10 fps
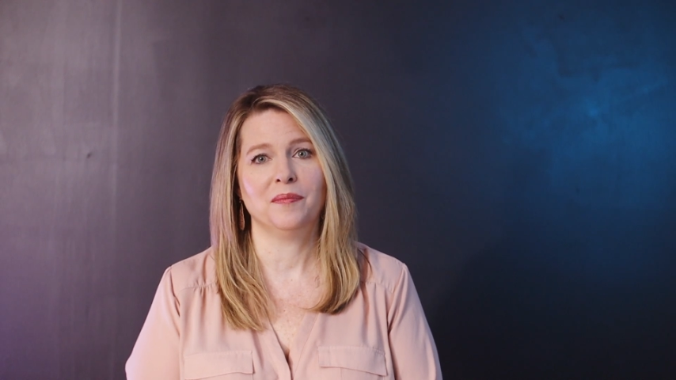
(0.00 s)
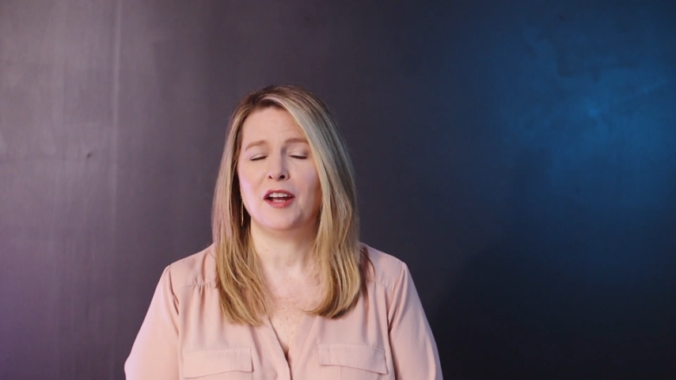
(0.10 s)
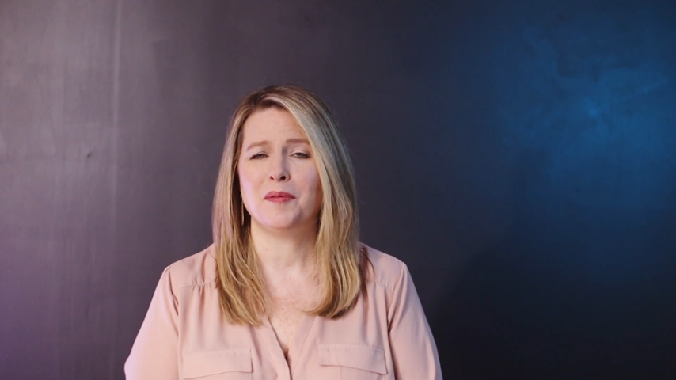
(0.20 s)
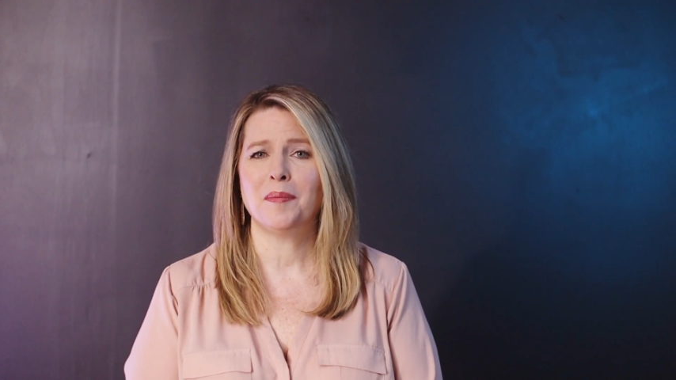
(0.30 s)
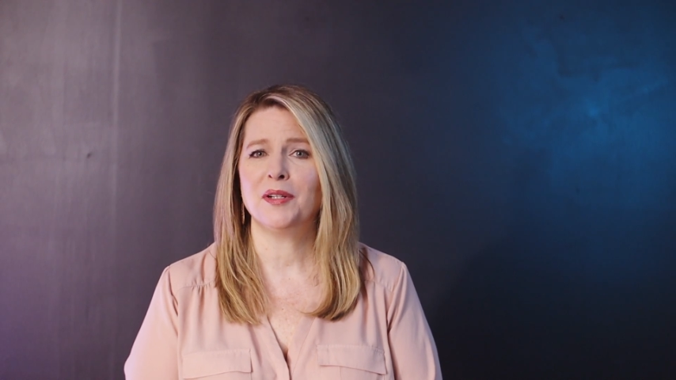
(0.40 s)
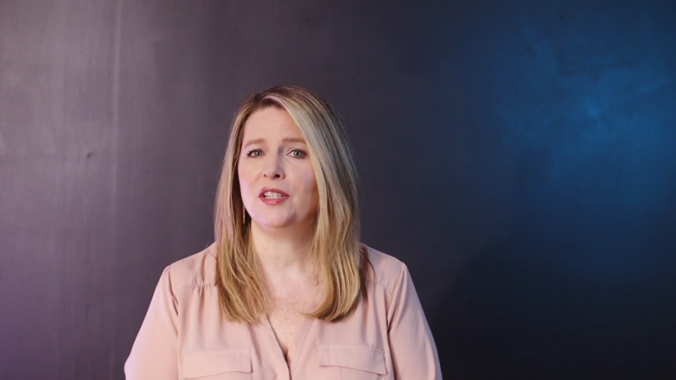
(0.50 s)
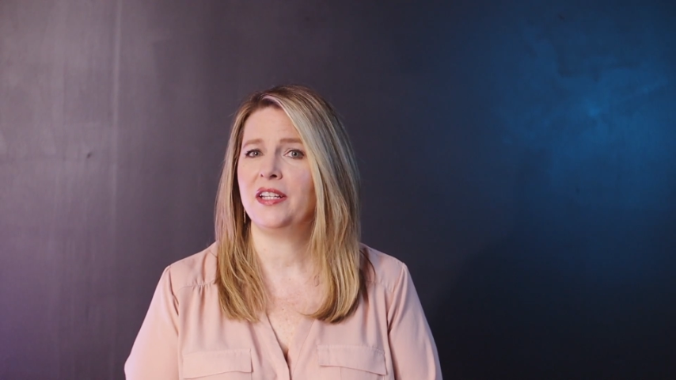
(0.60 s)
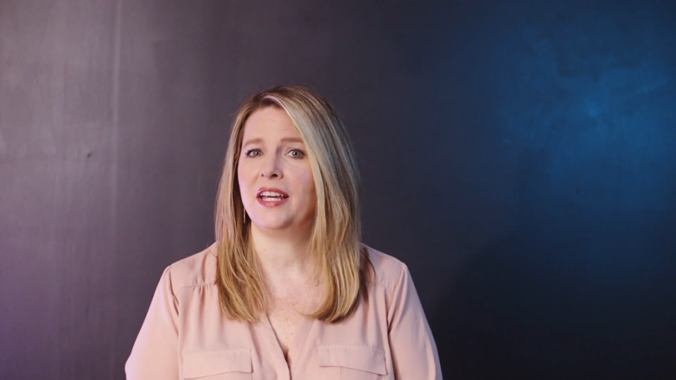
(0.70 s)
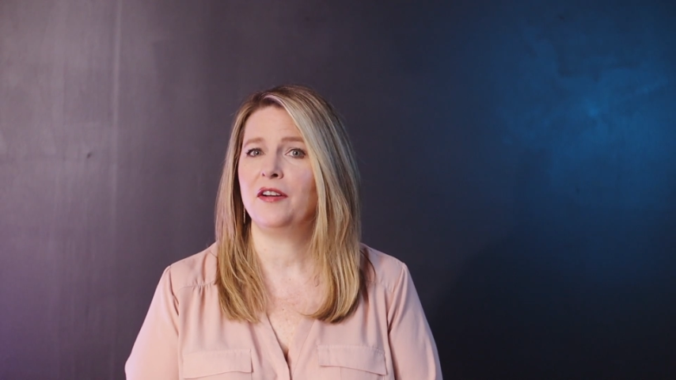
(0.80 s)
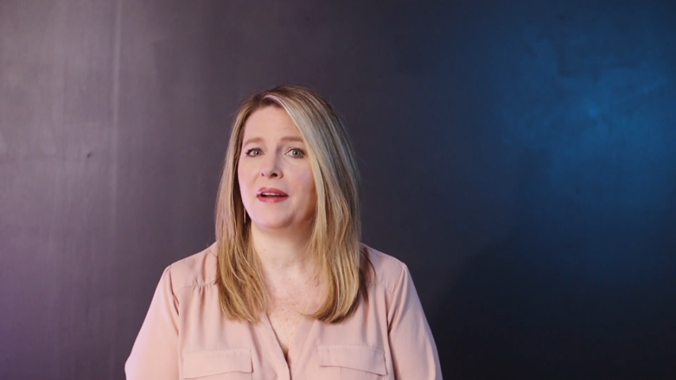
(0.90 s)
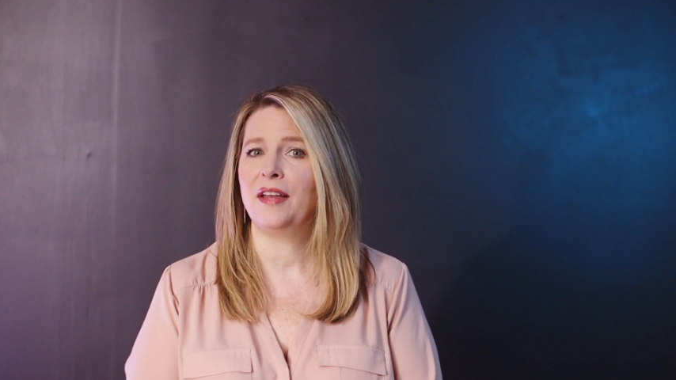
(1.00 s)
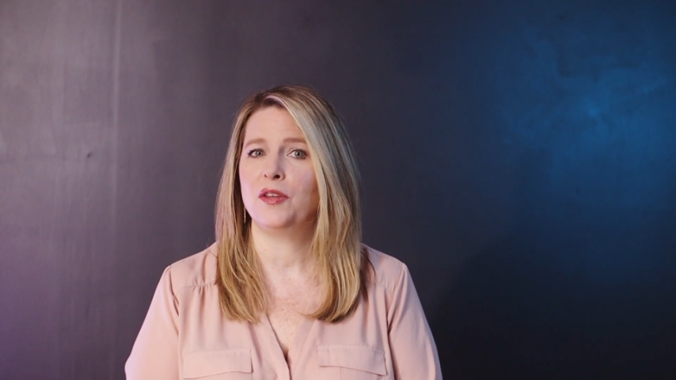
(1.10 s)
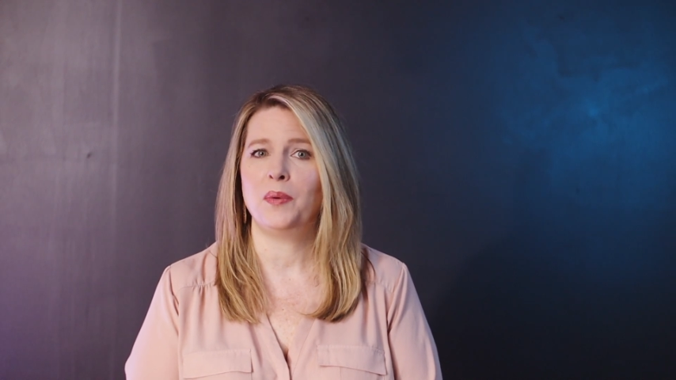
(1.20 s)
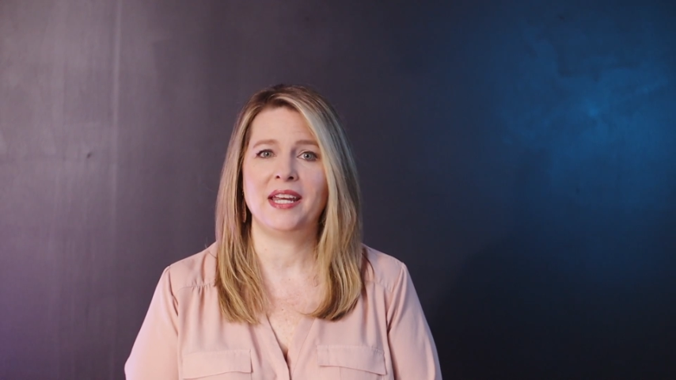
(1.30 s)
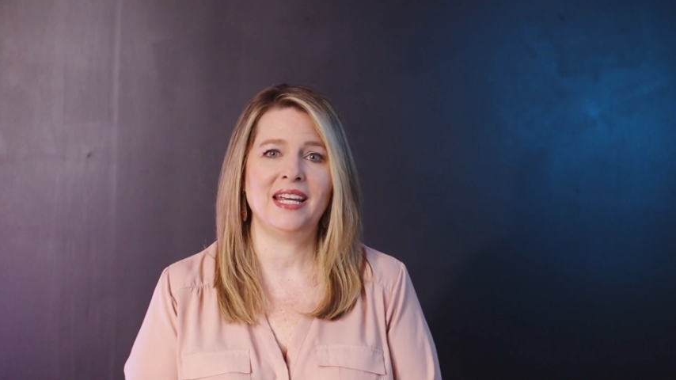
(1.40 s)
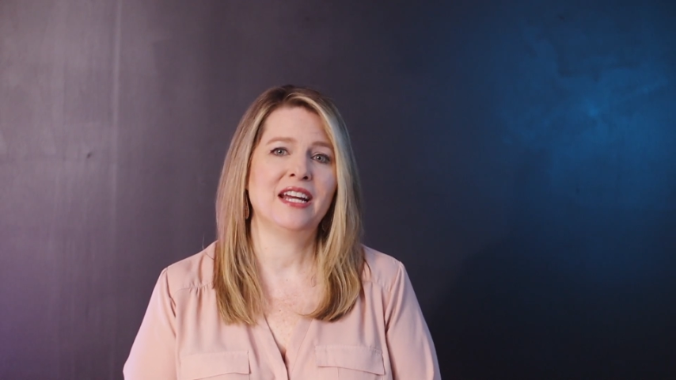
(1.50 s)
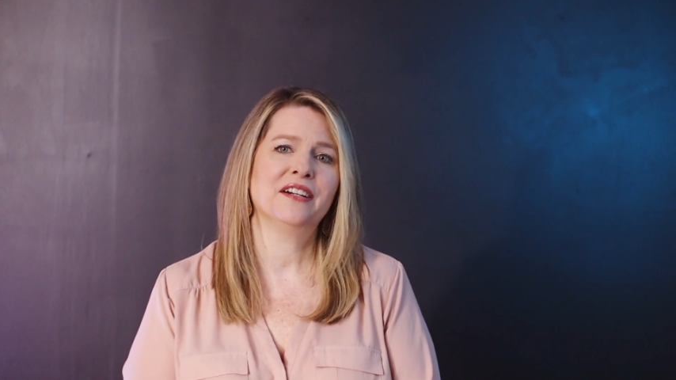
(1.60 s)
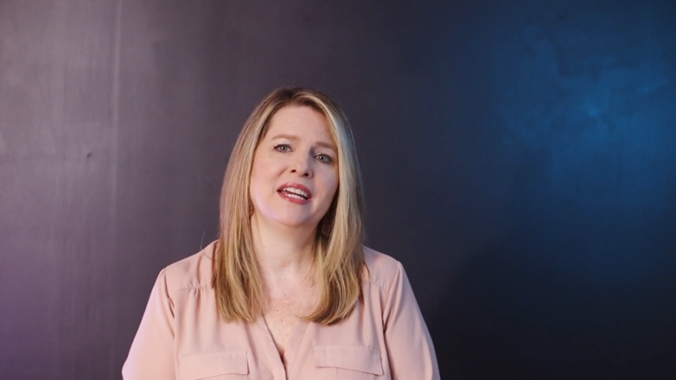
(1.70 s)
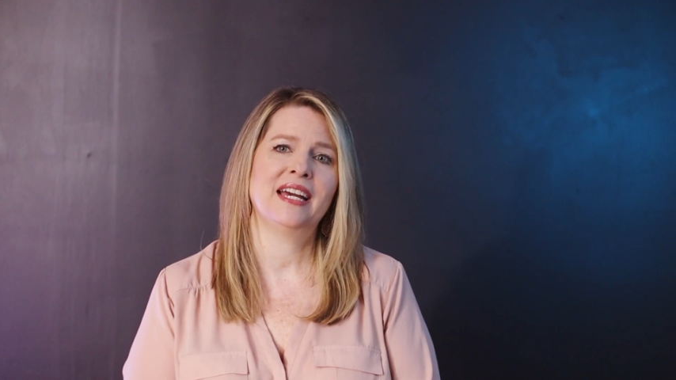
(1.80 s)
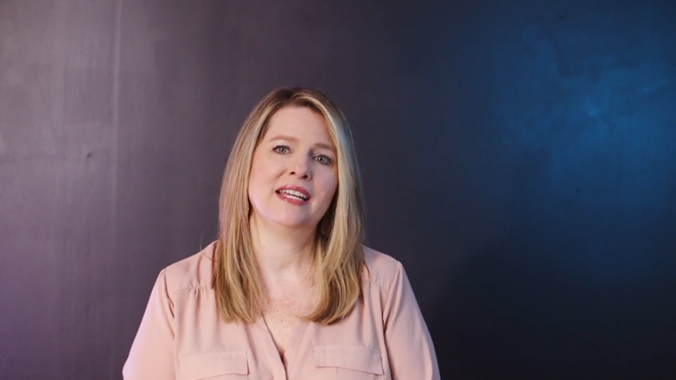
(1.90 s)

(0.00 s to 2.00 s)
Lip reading: I remember looking around the waiting area